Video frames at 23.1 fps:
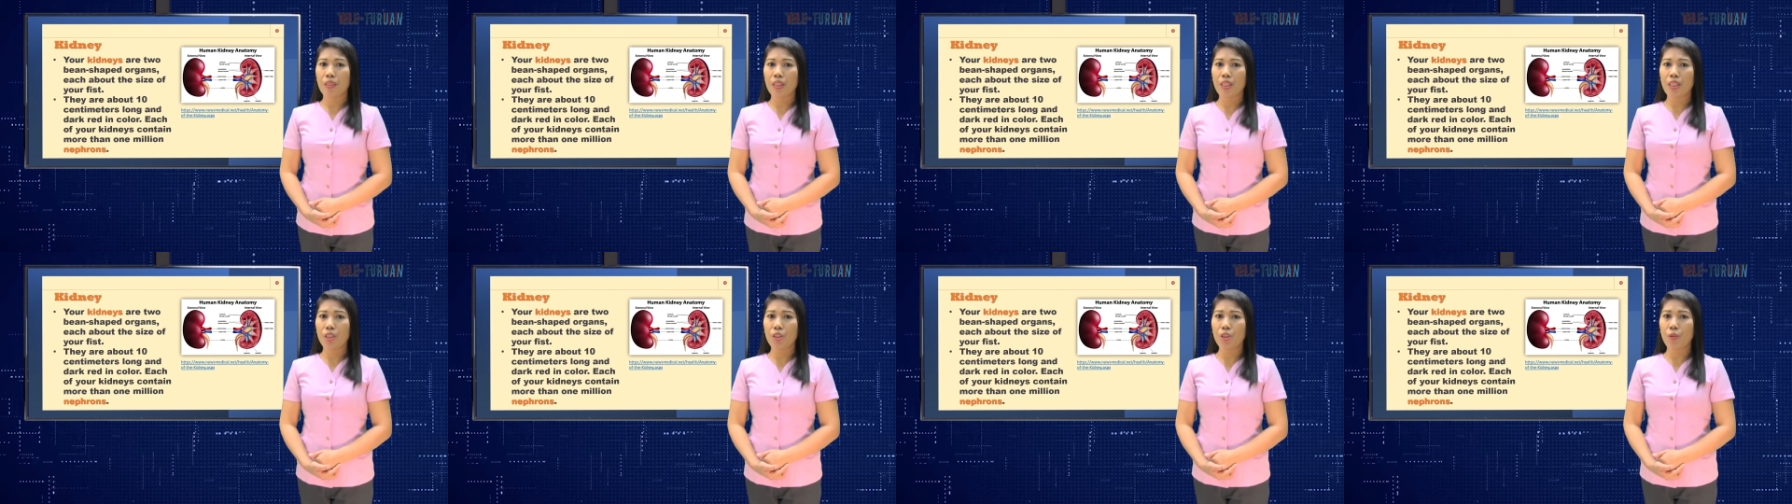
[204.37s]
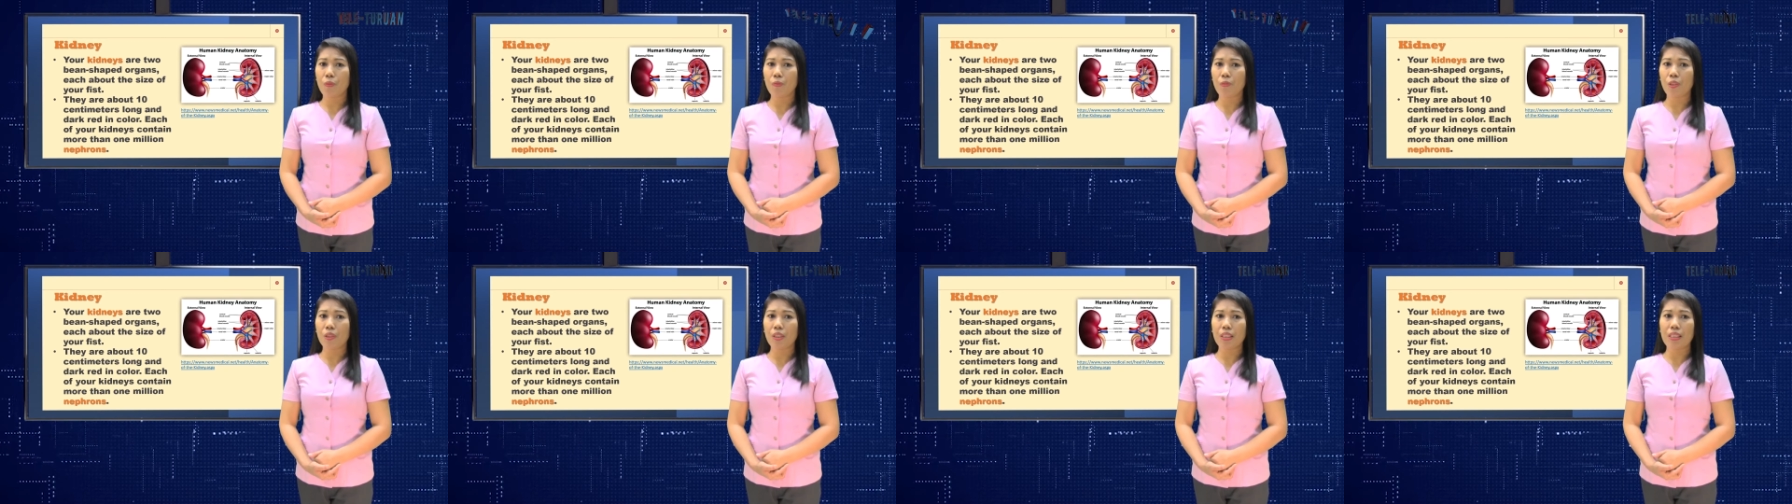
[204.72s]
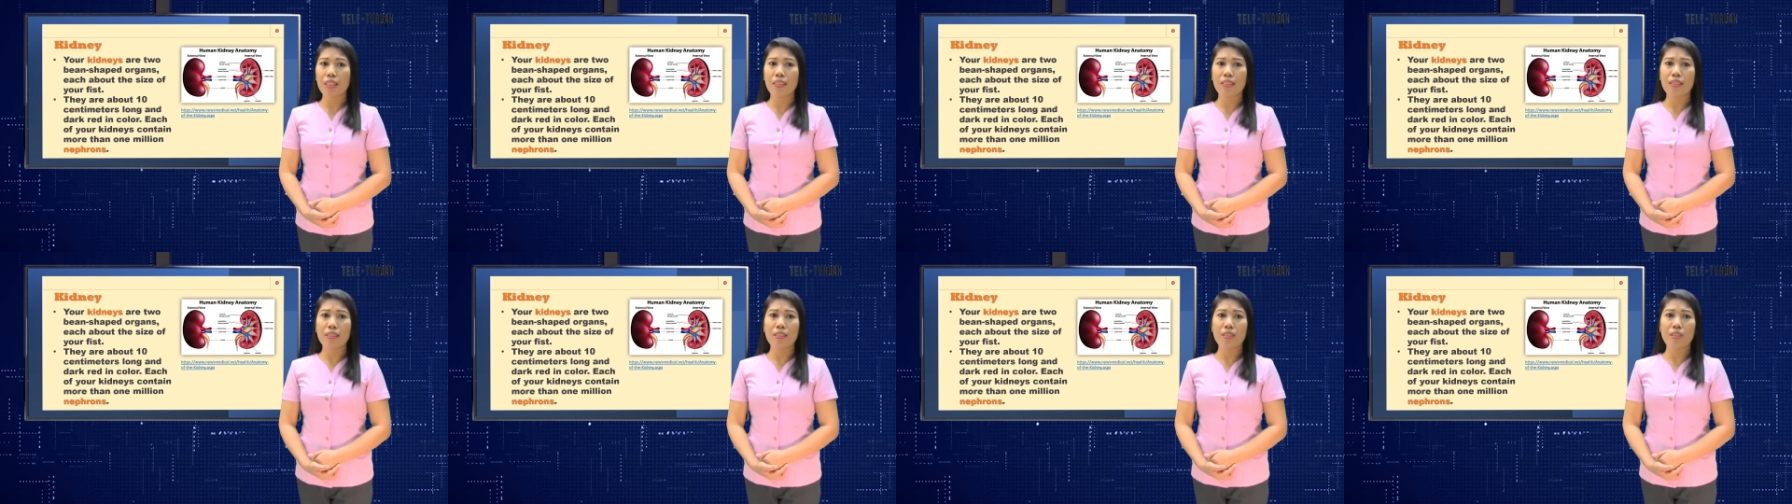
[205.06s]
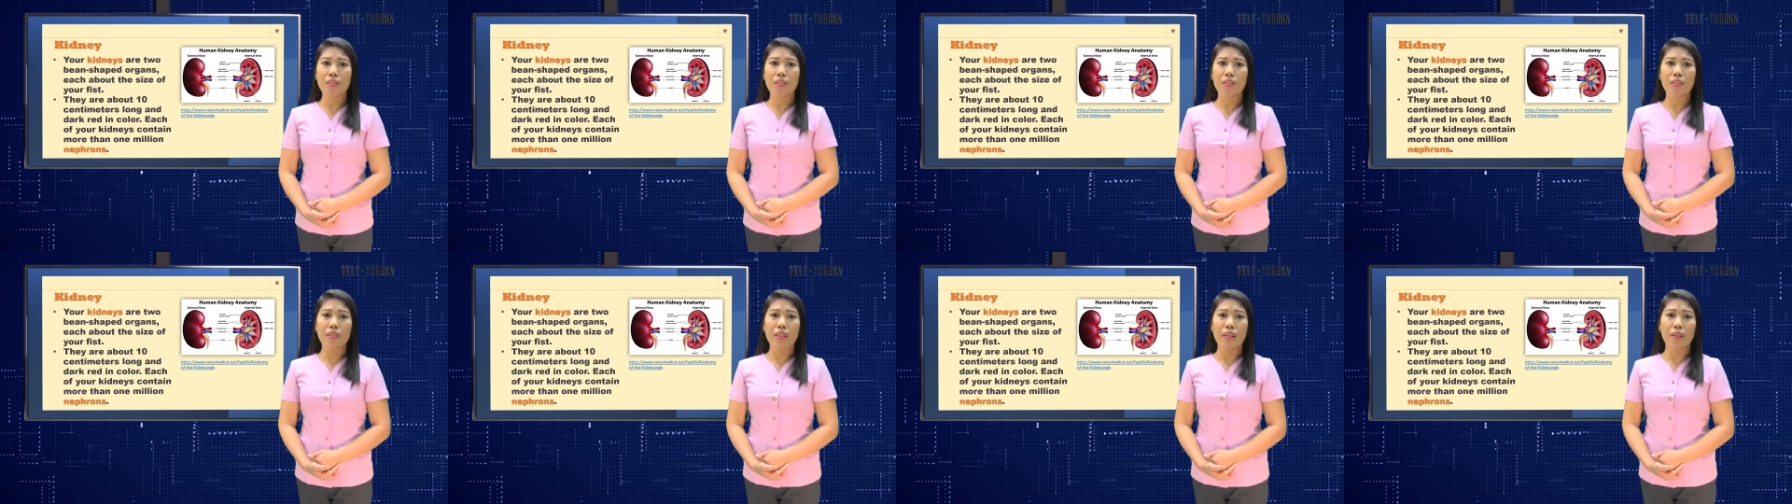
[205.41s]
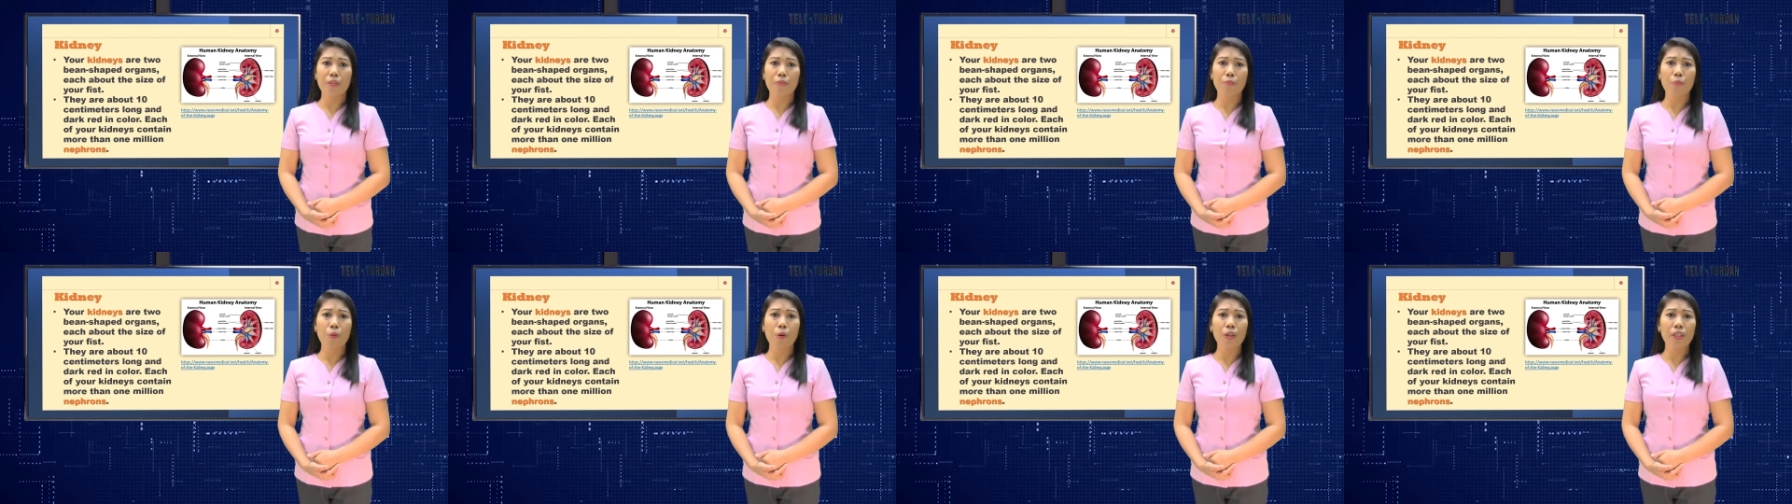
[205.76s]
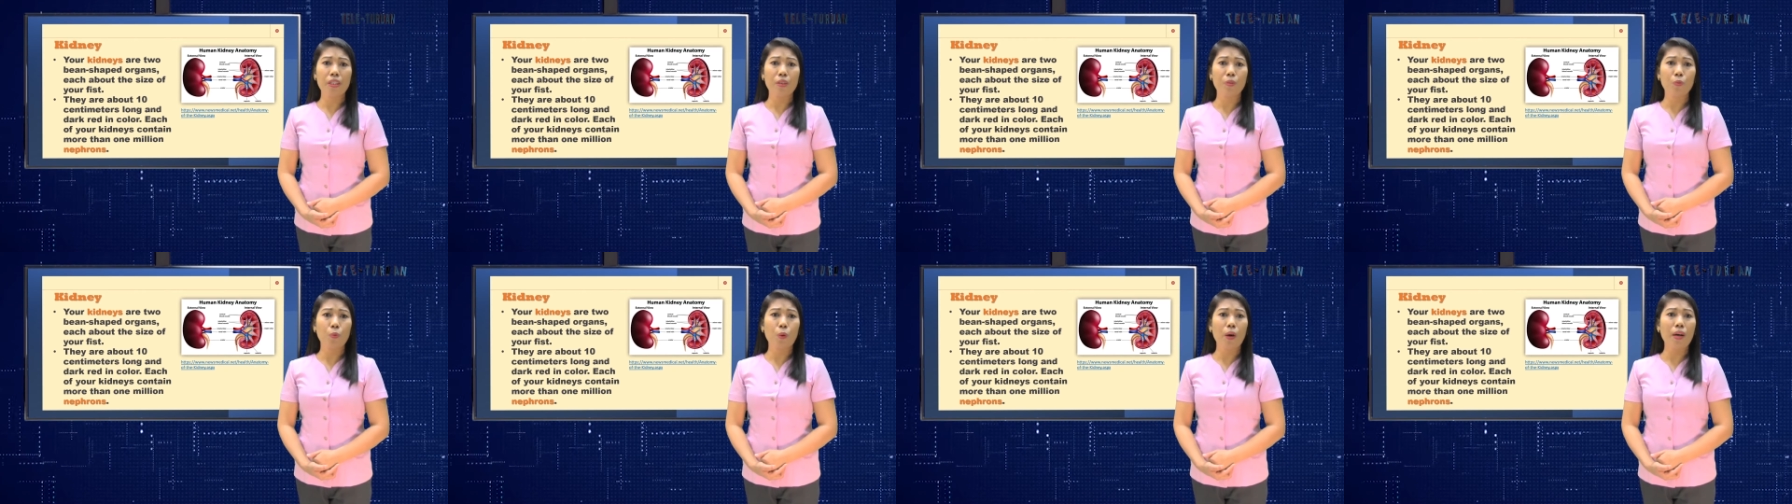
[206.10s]
Each of your kidneys contain more
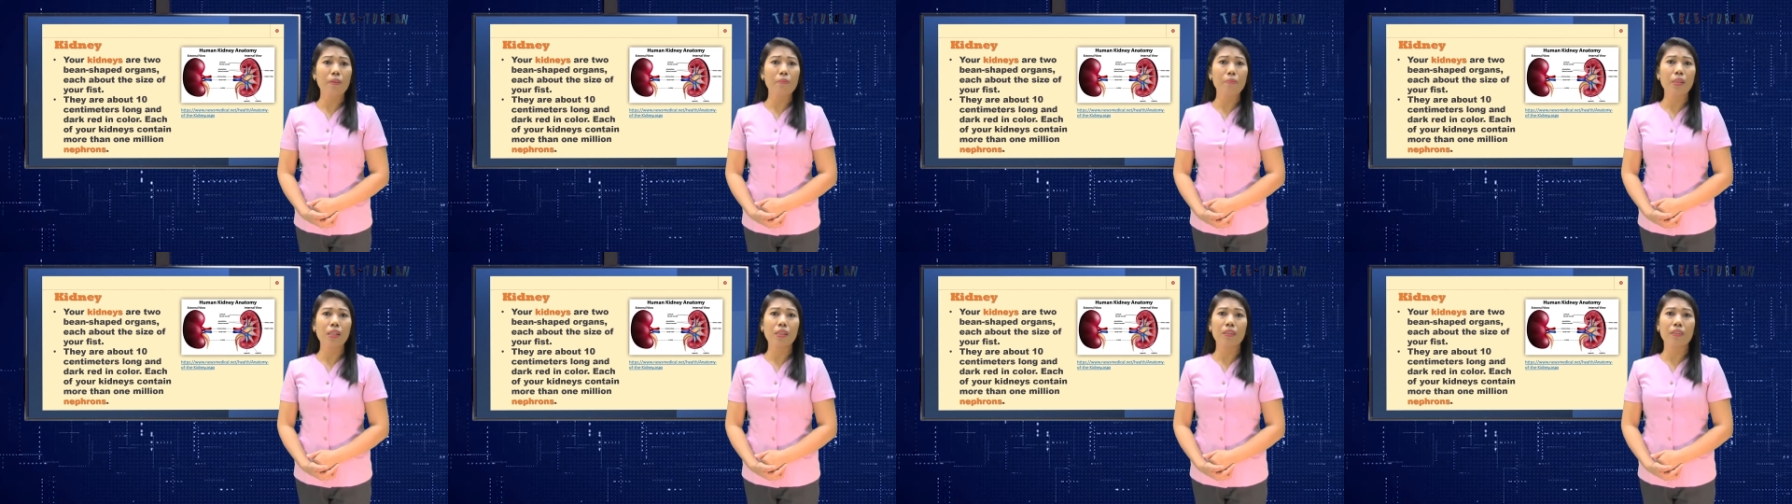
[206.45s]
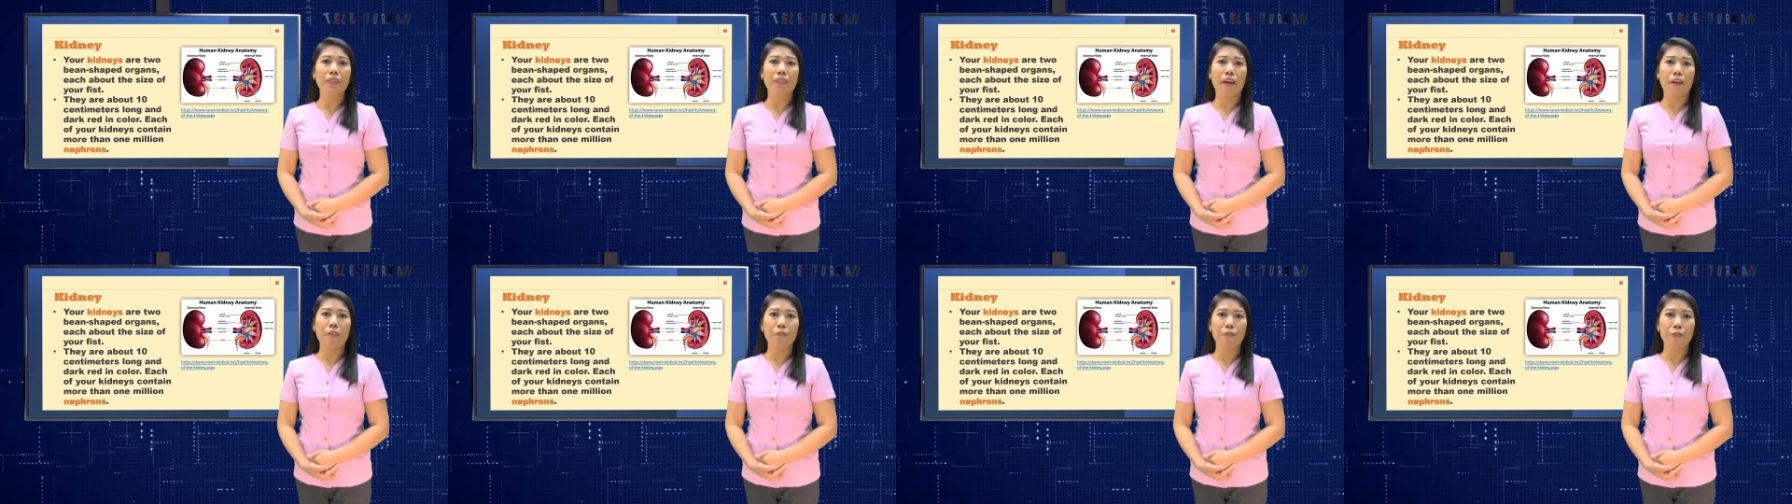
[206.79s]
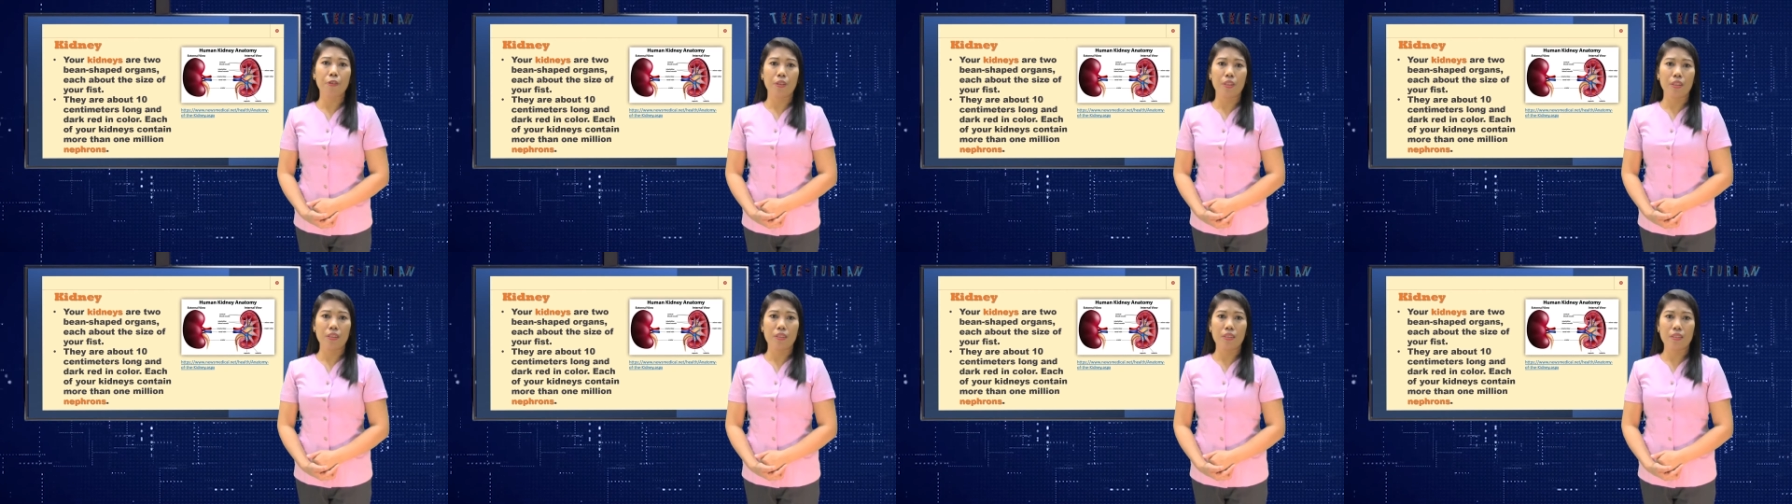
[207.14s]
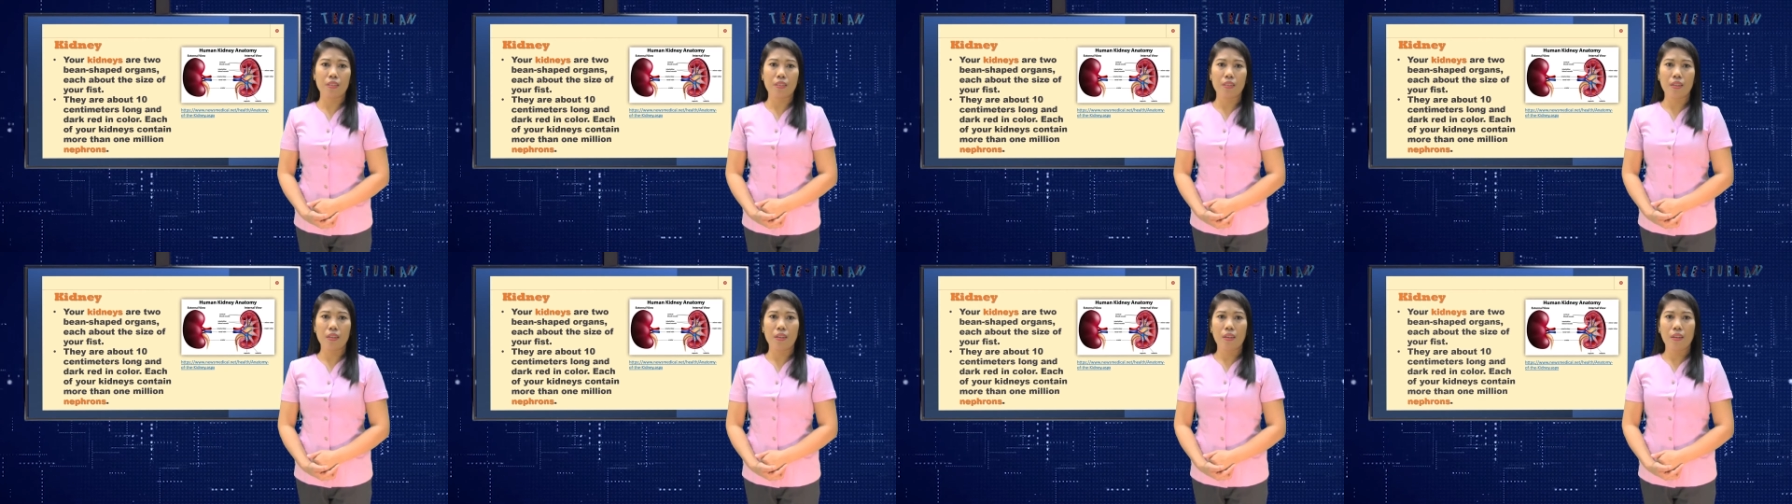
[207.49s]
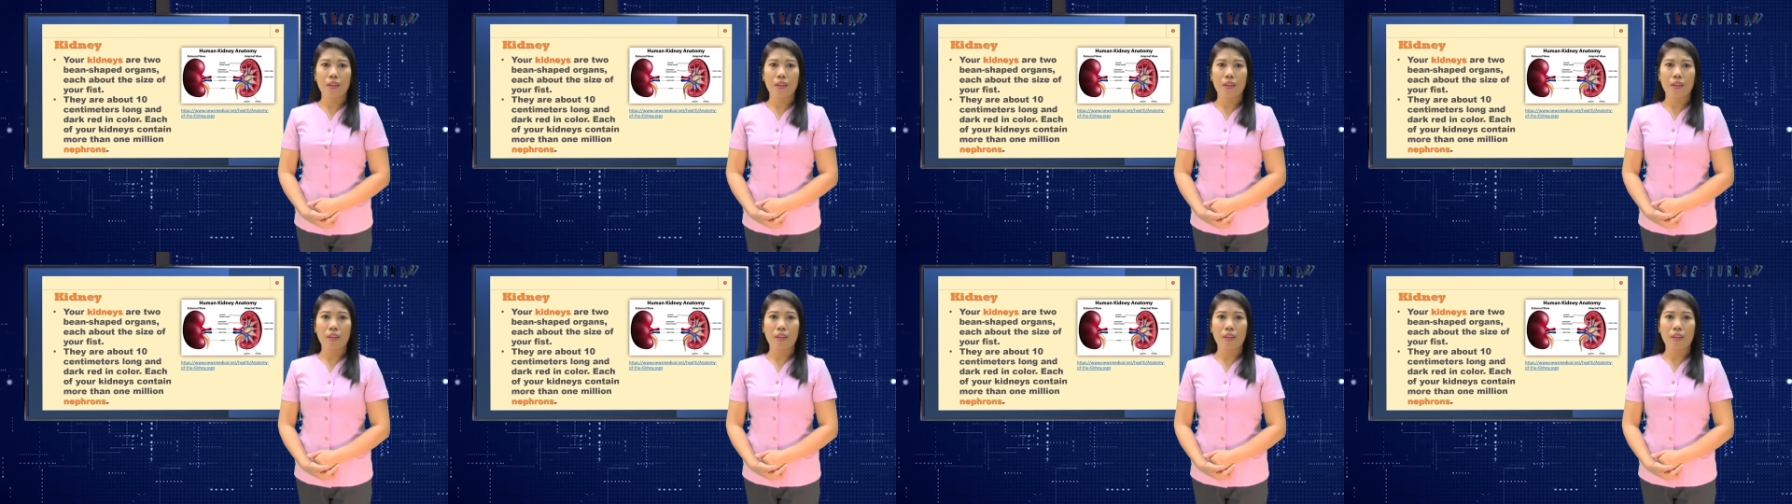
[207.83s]
than 1 million nephrons.